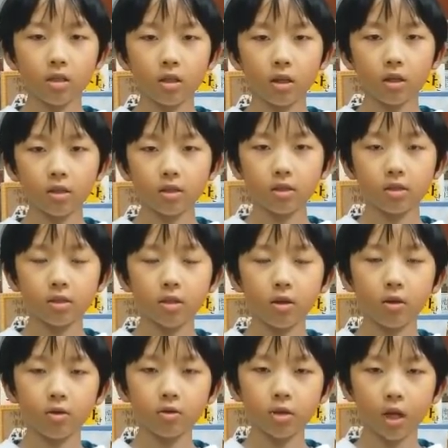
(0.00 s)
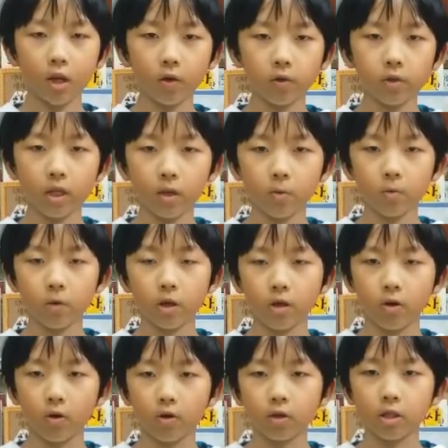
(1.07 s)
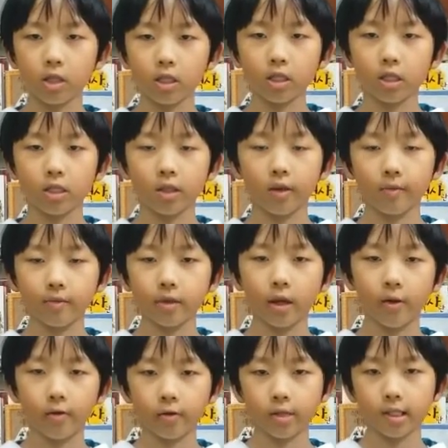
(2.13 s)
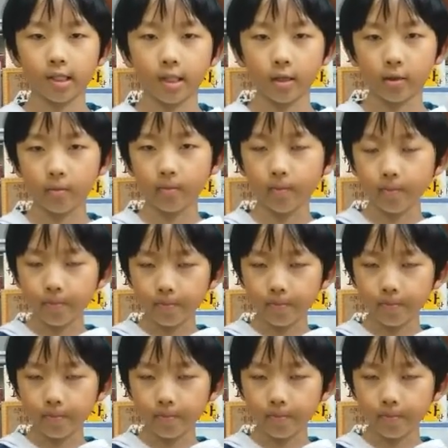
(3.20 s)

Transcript: There is no doubt that we all need enough sound sleep.